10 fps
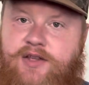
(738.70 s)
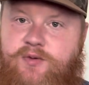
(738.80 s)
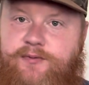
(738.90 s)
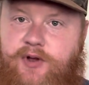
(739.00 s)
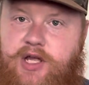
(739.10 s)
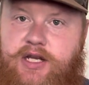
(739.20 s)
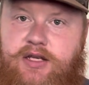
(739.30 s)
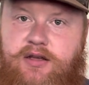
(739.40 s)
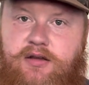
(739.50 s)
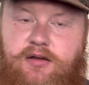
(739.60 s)
were
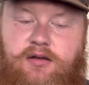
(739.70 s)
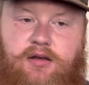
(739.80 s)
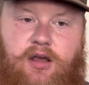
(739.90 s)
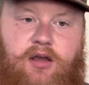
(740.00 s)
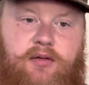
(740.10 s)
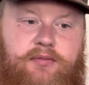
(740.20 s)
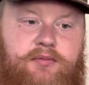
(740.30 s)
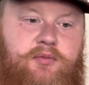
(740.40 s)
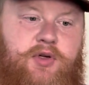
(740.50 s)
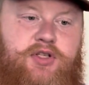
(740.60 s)
flooded,
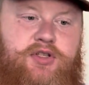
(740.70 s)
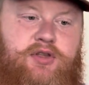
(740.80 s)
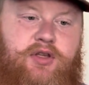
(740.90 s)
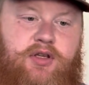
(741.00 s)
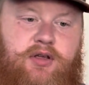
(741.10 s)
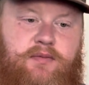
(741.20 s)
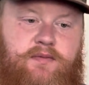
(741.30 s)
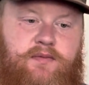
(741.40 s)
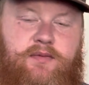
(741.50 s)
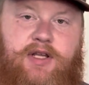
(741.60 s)
which the
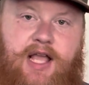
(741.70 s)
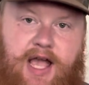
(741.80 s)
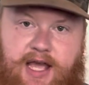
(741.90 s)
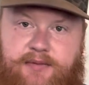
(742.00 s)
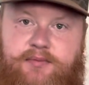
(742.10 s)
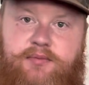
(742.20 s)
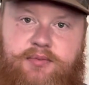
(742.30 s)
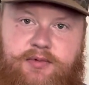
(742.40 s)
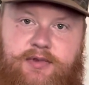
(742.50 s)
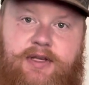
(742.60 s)
guide
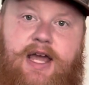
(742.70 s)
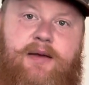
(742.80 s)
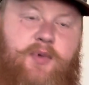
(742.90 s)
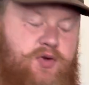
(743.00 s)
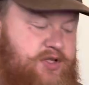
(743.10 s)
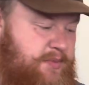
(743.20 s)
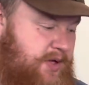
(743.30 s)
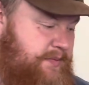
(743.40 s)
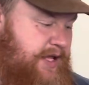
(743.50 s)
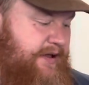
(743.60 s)
got it mostly
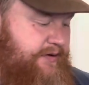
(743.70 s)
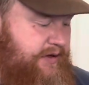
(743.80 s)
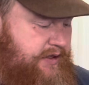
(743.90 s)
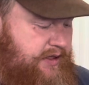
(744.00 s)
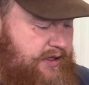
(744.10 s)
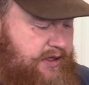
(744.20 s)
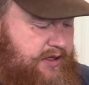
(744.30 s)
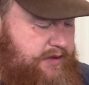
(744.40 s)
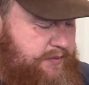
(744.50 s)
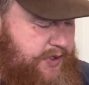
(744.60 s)
pumped out.
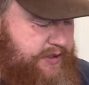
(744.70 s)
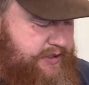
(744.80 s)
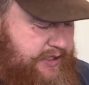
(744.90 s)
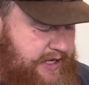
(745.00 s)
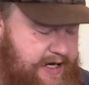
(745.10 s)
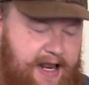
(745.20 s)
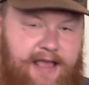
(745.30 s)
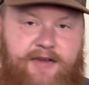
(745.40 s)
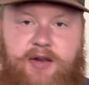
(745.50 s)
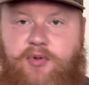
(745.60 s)
But I didn't
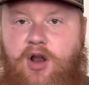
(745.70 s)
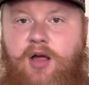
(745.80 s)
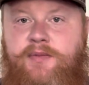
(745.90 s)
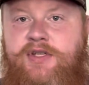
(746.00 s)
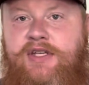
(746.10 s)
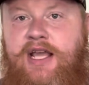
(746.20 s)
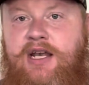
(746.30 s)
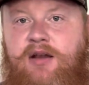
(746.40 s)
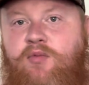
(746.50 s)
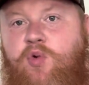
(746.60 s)
have any problems
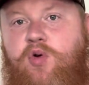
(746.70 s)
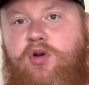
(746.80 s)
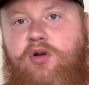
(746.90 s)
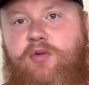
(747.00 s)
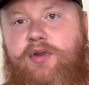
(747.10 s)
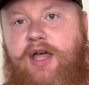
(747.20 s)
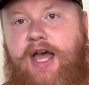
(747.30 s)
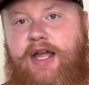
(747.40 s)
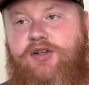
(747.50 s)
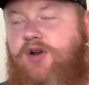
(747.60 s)
standing in water with the
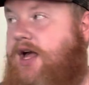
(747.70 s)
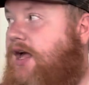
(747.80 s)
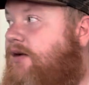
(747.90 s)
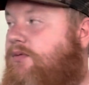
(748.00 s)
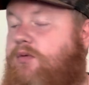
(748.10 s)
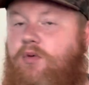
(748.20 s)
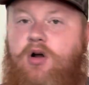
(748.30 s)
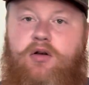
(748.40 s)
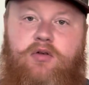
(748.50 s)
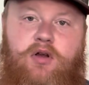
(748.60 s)
high and dry,
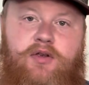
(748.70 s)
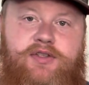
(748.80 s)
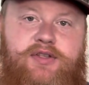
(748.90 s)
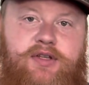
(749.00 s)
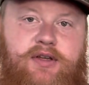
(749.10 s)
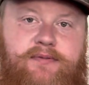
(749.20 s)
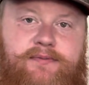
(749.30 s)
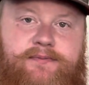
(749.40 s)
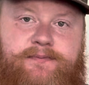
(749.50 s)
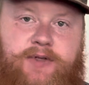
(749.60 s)
walking across
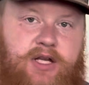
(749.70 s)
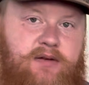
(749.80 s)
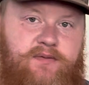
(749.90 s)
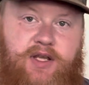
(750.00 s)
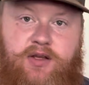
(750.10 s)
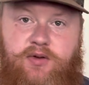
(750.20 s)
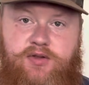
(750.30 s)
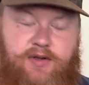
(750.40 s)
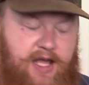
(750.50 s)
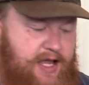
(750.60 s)
flooded fields,
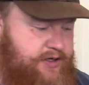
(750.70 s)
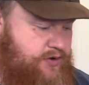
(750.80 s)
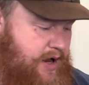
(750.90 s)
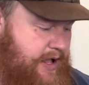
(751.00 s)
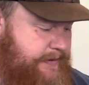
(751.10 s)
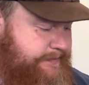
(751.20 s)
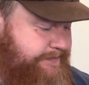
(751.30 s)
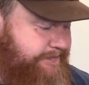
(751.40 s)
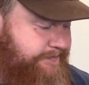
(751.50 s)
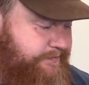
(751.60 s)
the high and dry,
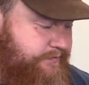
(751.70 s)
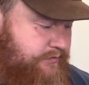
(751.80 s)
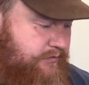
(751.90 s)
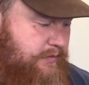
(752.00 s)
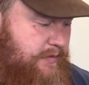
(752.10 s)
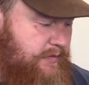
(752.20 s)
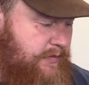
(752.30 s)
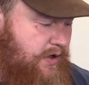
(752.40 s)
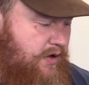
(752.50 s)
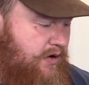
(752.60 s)

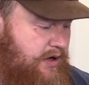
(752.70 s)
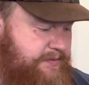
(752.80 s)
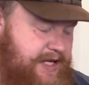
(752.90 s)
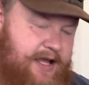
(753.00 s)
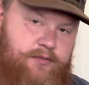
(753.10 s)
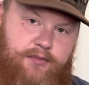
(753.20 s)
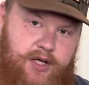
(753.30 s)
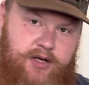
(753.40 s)
or down muddy